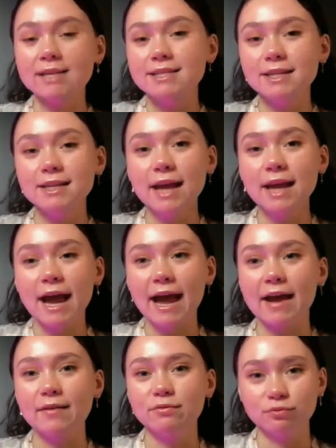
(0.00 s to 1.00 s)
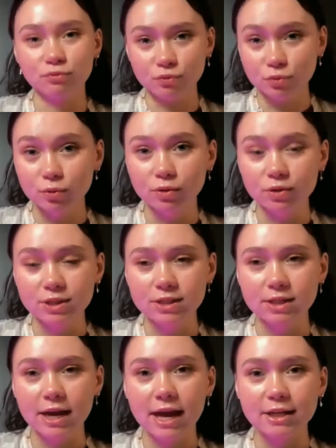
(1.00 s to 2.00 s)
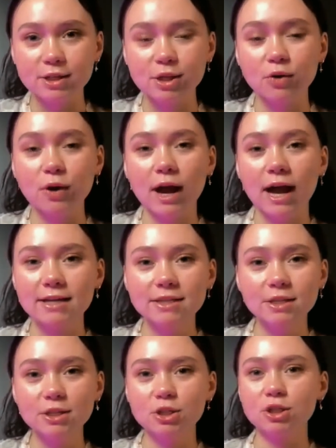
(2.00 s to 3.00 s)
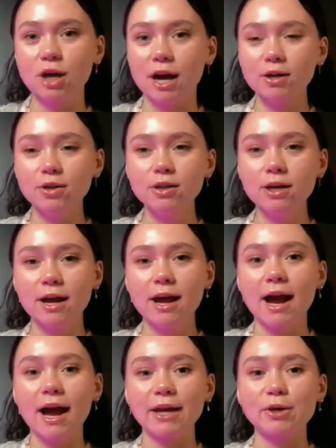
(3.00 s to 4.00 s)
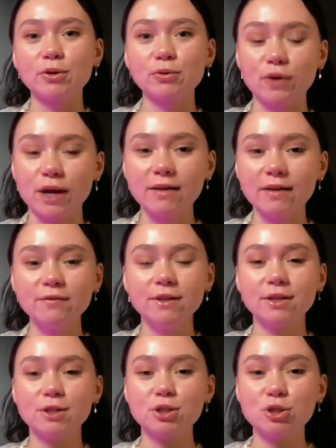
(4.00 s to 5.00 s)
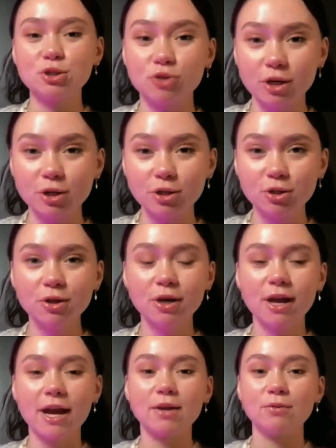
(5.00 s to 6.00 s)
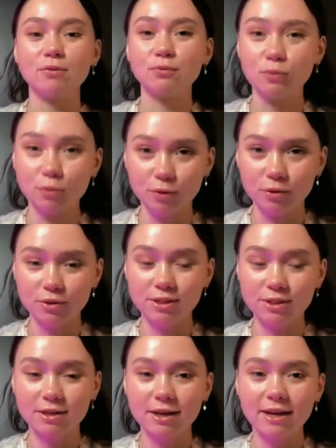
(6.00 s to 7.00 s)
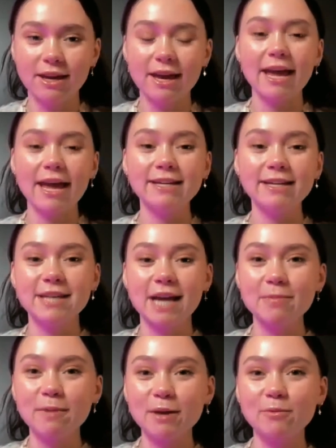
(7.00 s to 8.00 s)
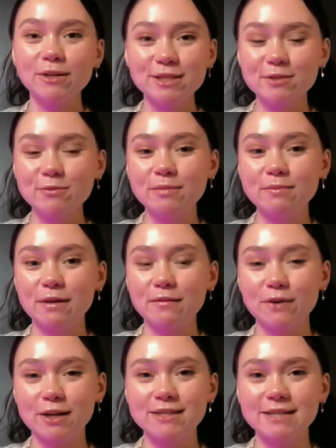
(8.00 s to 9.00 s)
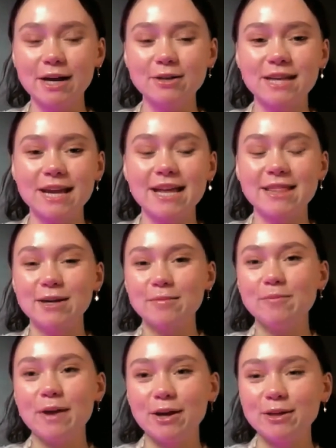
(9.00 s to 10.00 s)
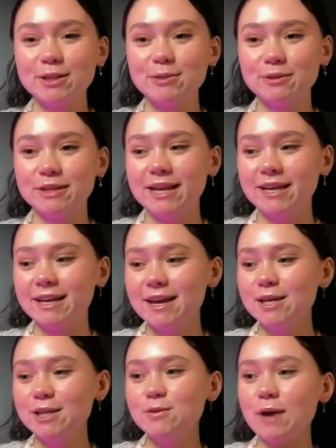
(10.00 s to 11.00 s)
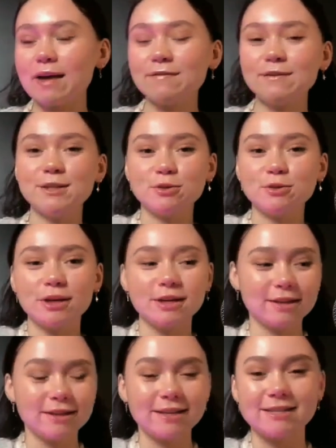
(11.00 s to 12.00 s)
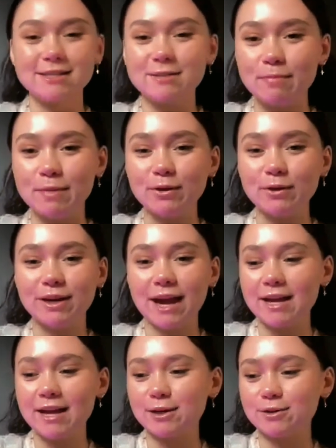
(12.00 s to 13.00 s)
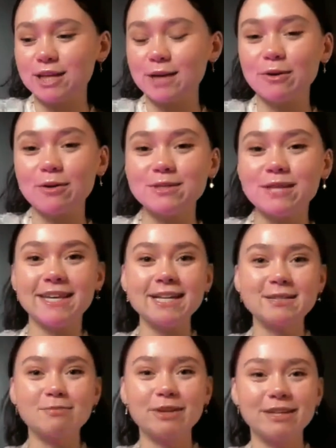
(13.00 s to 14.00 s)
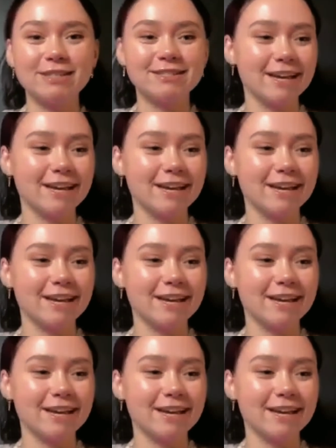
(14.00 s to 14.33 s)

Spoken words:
I didn't have rules. And so as a child, I craved structure and rules. Anytime I went to one of my friends' house and their parents were like, "You have to drink this milk at your table." I was like, "Yes, please."